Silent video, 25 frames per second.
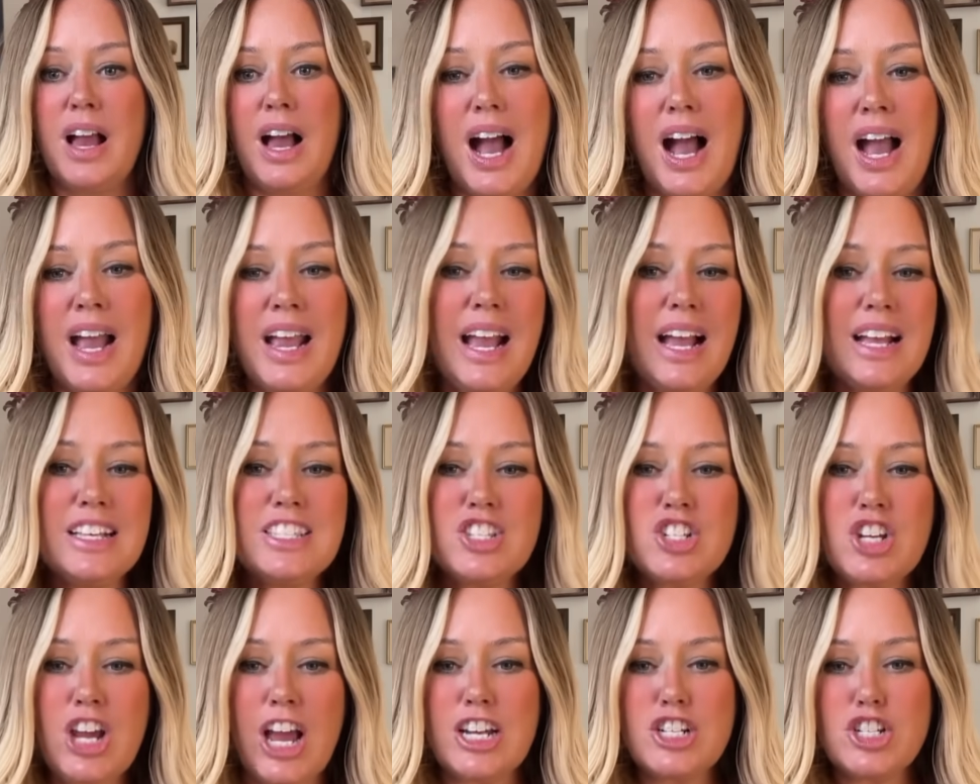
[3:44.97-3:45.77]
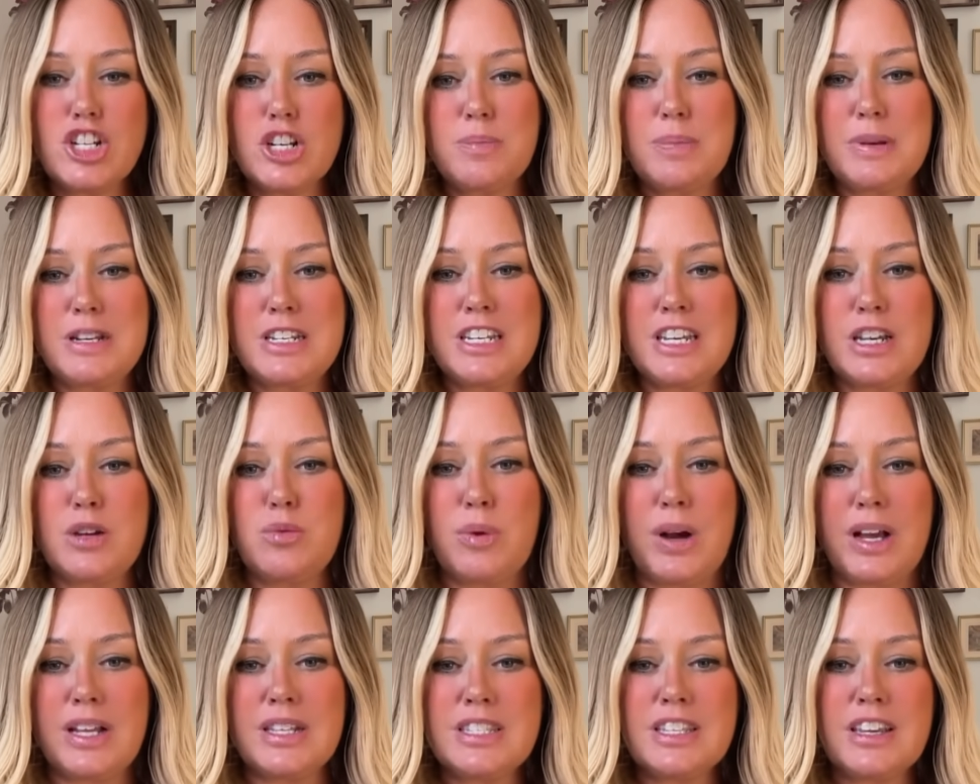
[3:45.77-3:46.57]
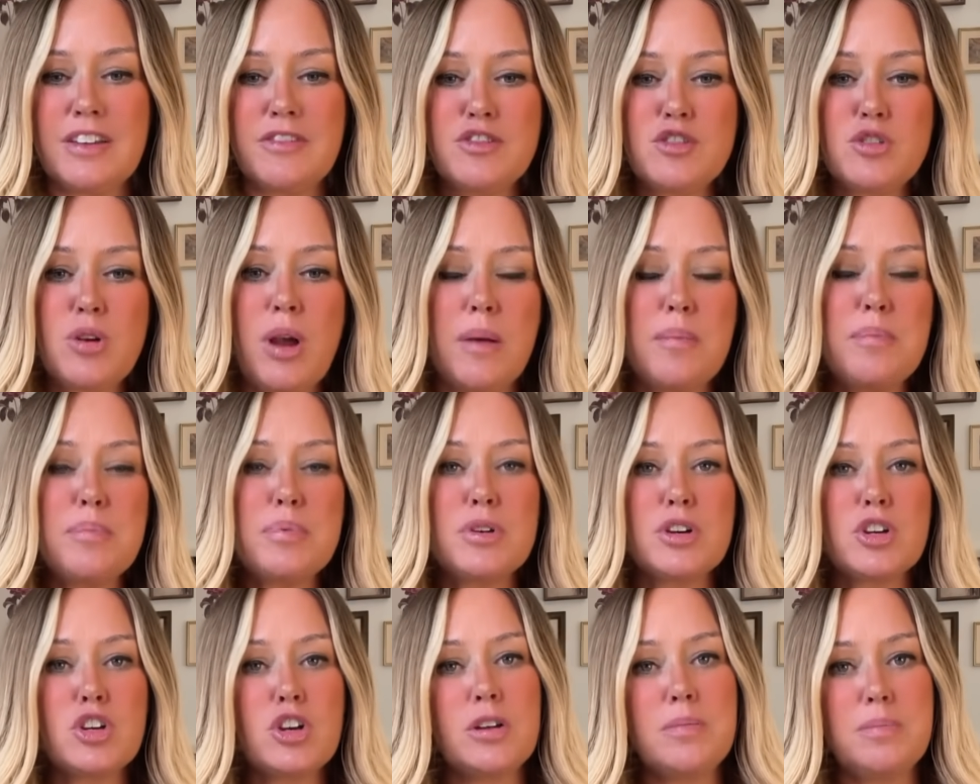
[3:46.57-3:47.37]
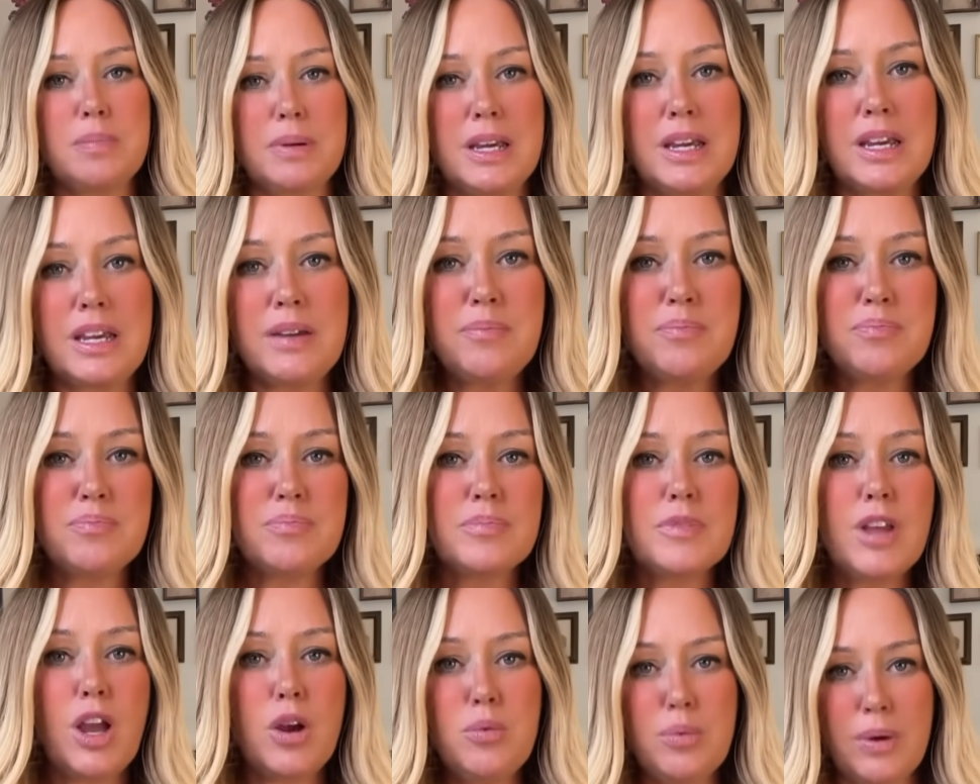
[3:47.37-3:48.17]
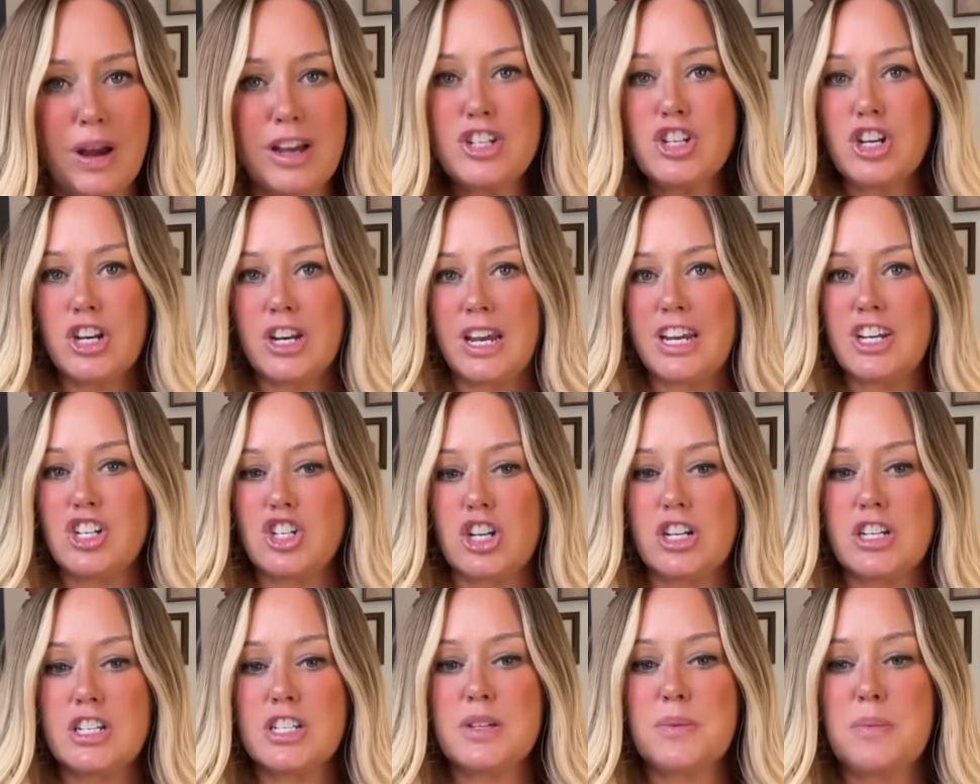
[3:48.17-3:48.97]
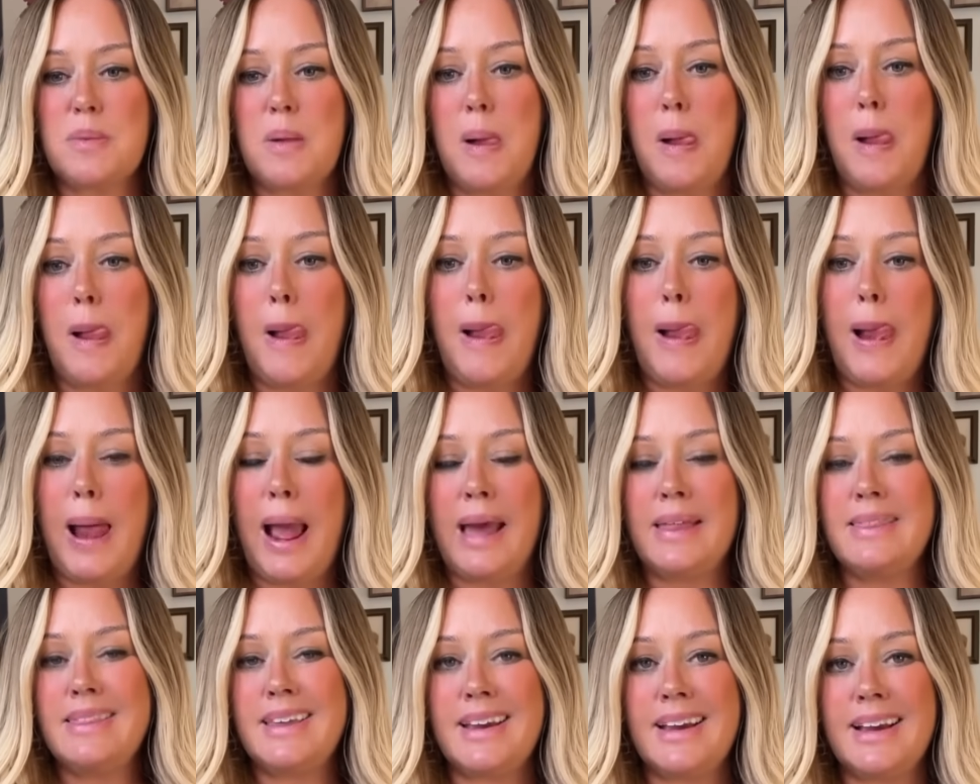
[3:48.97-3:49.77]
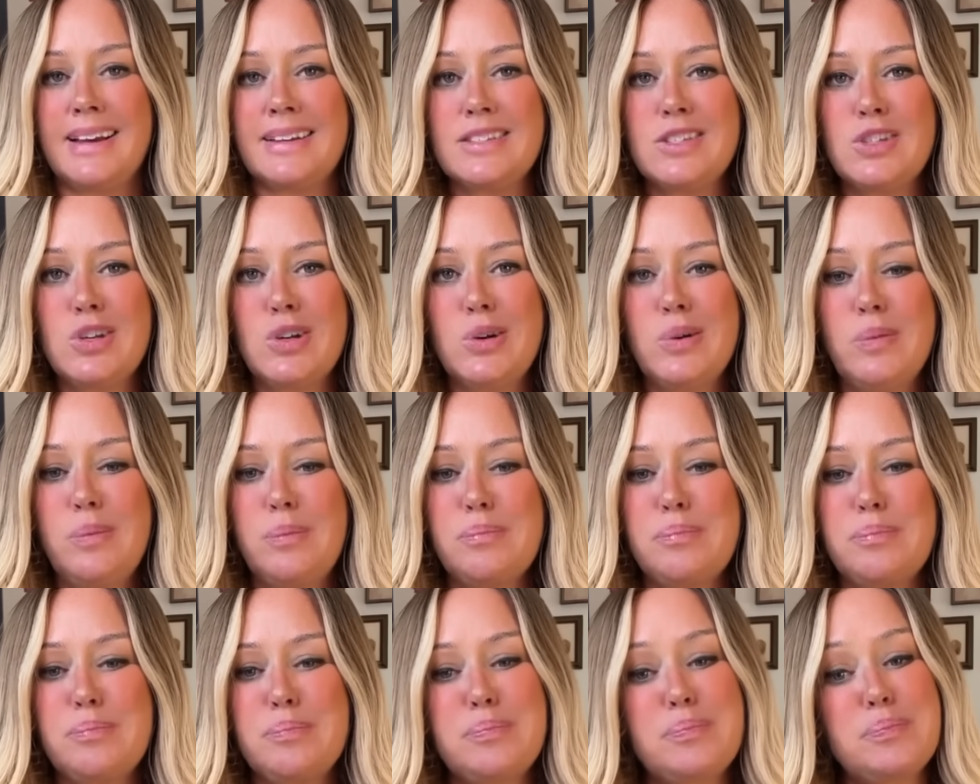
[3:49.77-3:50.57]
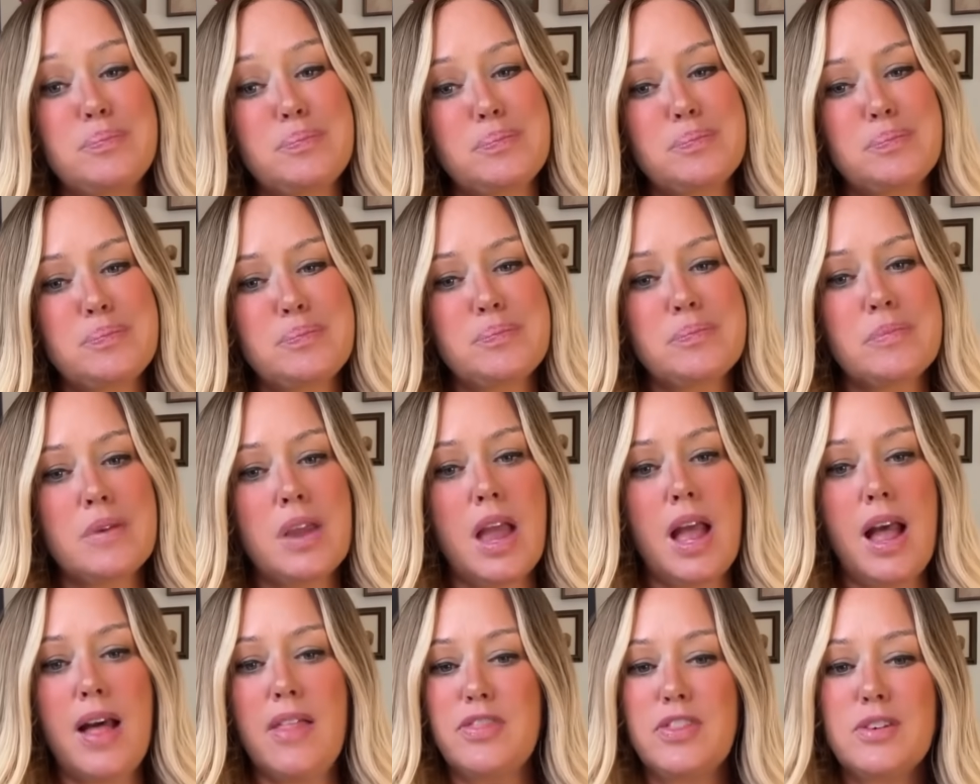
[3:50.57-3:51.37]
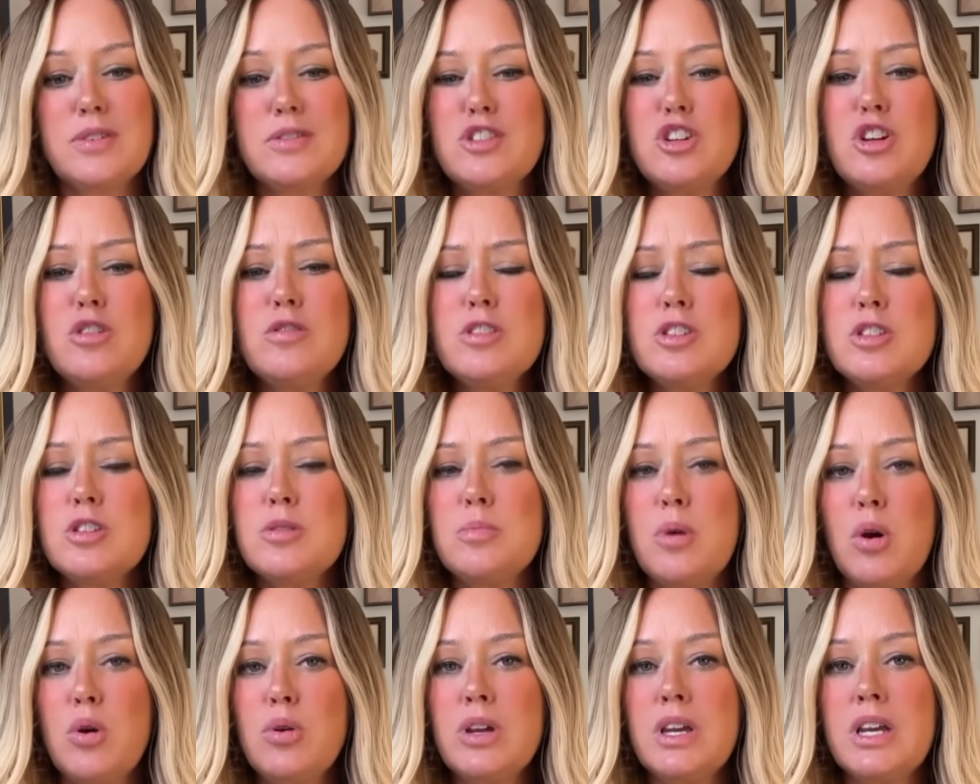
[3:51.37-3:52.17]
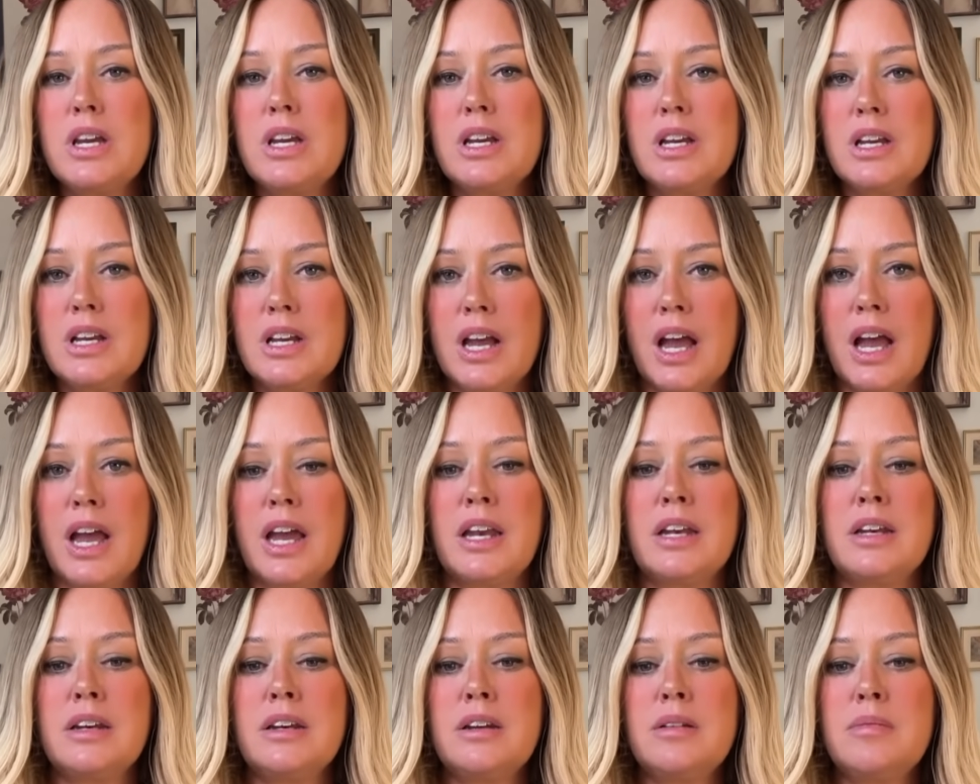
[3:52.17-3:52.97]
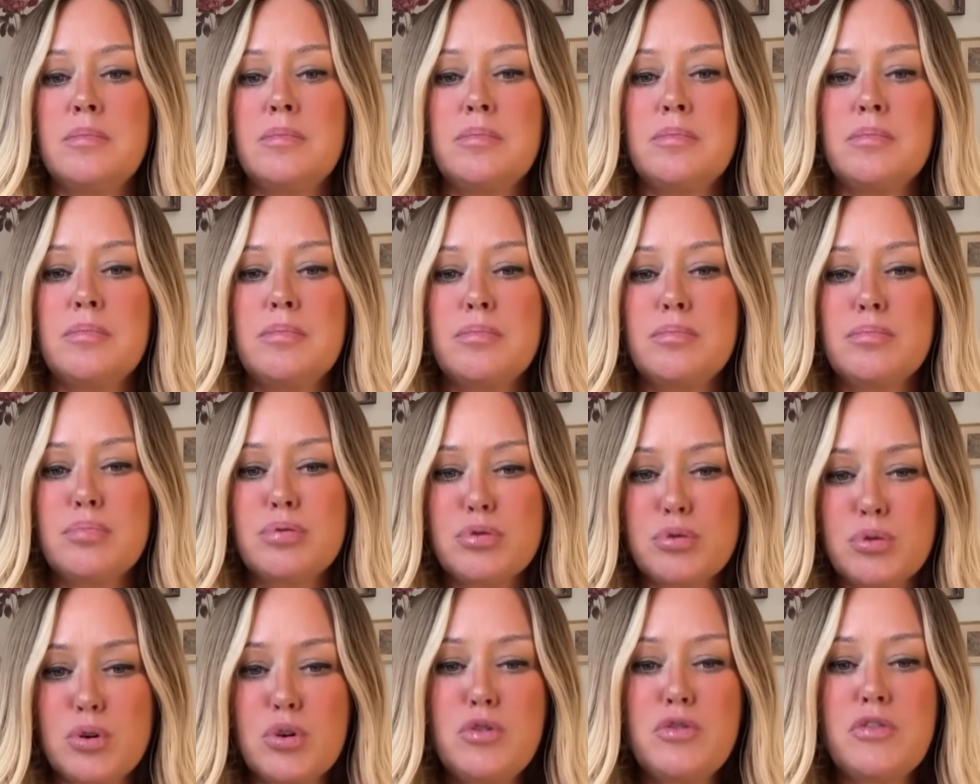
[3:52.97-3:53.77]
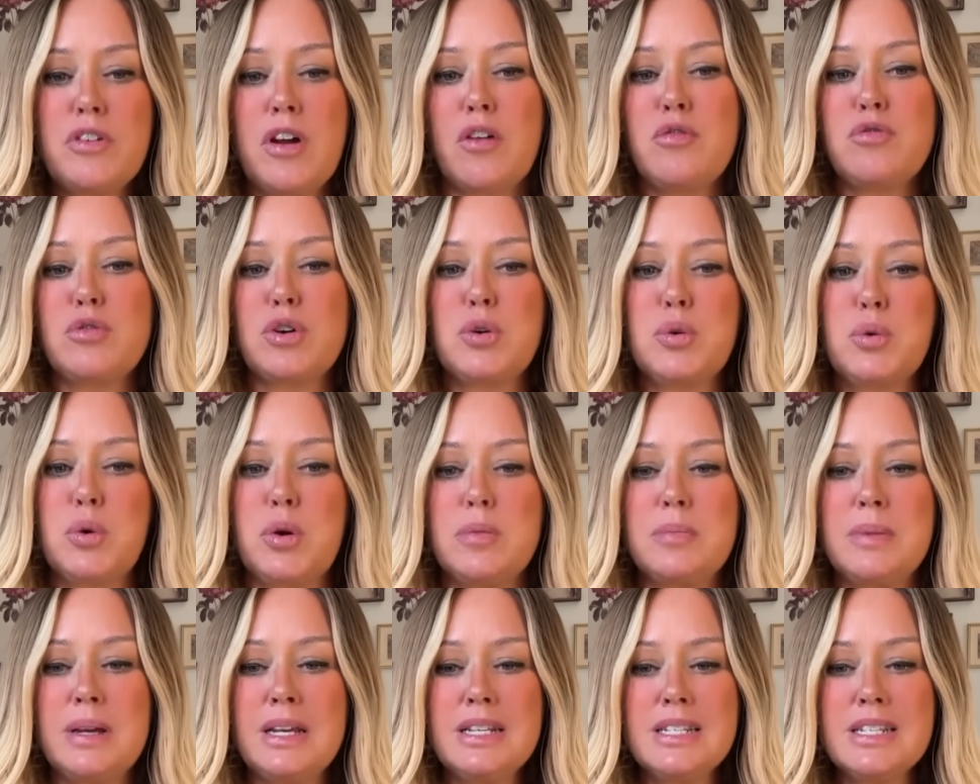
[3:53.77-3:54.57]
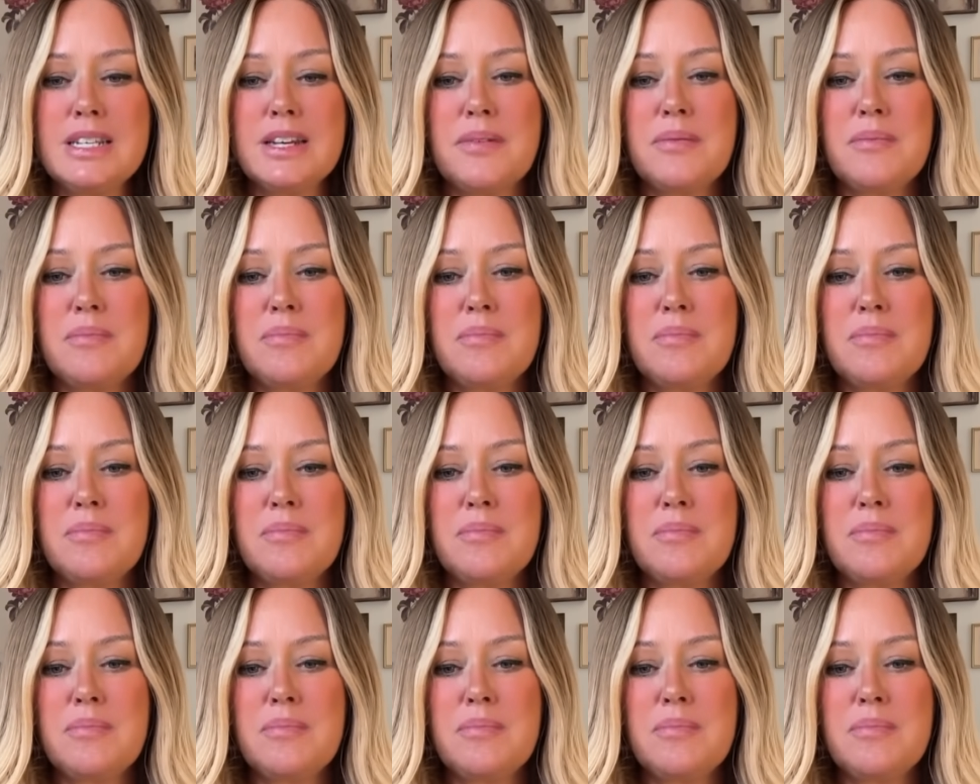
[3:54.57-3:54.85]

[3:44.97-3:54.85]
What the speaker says: I asked ChatGPT once if Trump could be a Russian agent. And the answer? There's no smoking gun proof of recruitment,